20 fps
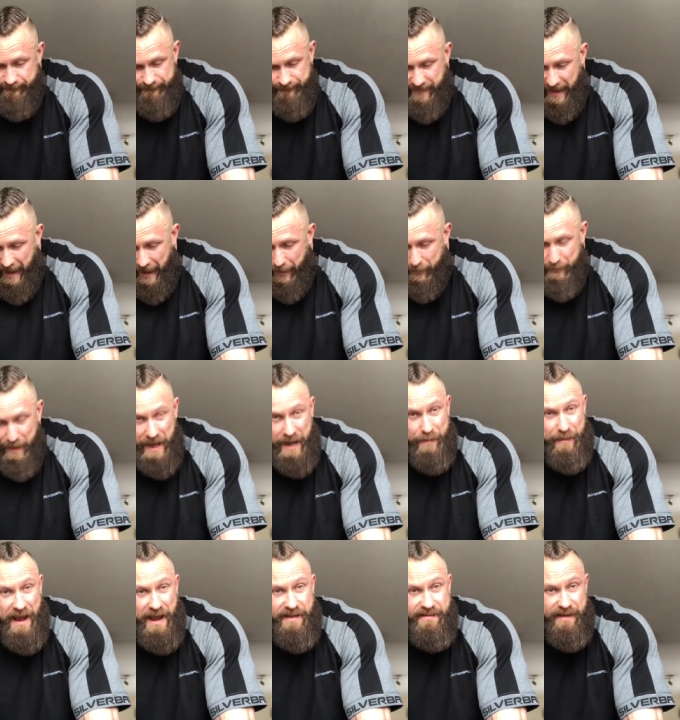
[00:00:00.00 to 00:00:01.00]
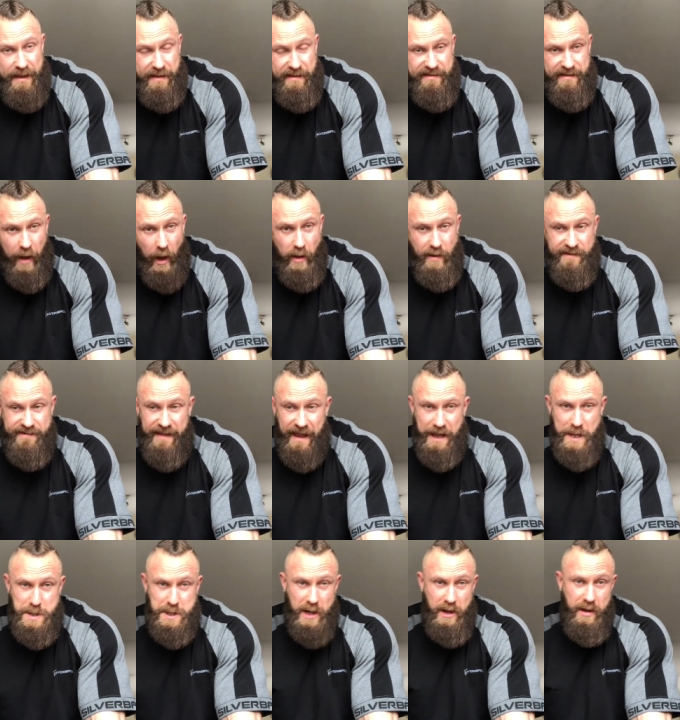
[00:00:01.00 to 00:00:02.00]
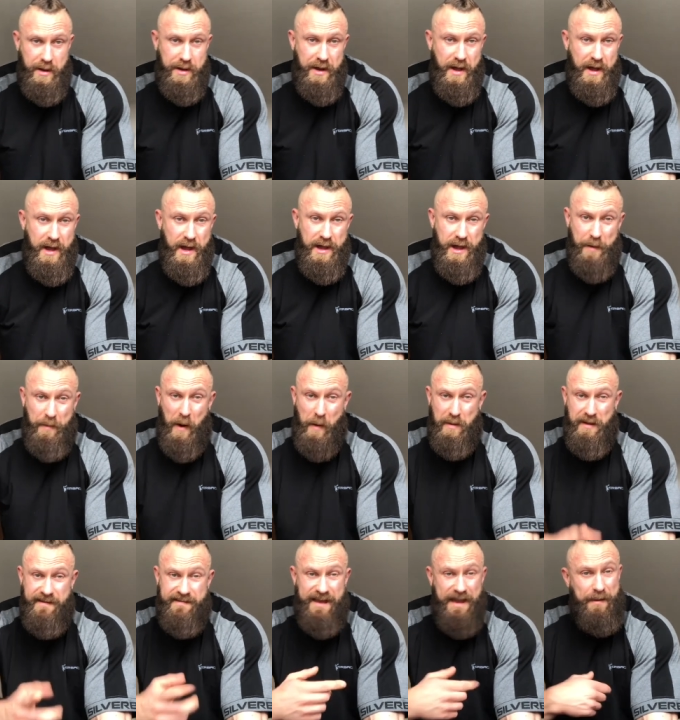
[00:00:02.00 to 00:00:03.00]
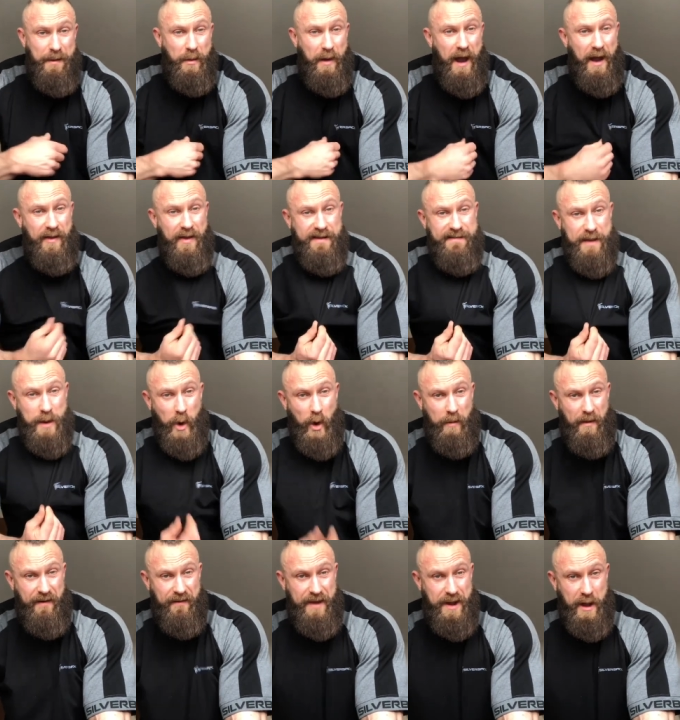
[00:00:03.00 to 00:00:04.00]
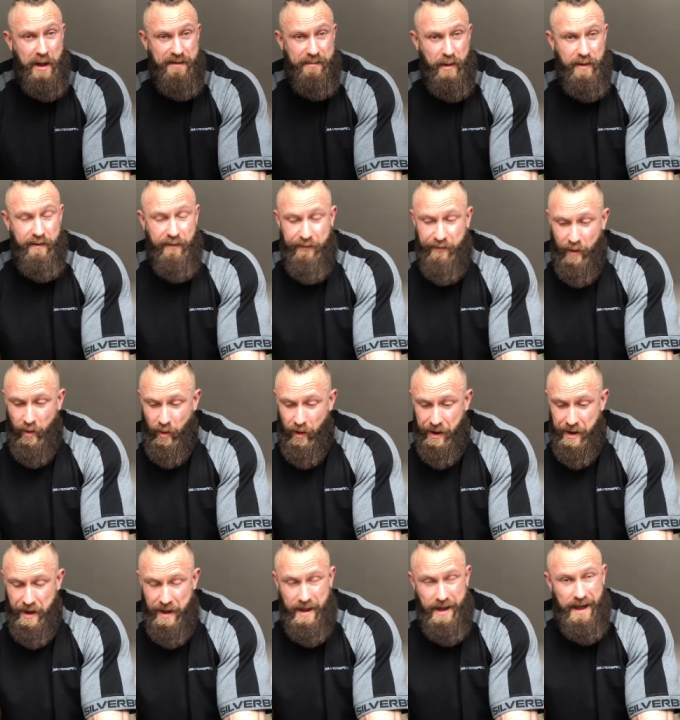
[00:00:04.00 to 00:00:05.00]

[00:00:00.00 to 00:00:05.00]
yeah, been amazing. So stay tuned. You'll probably see me wearing this in all my videos moving forward.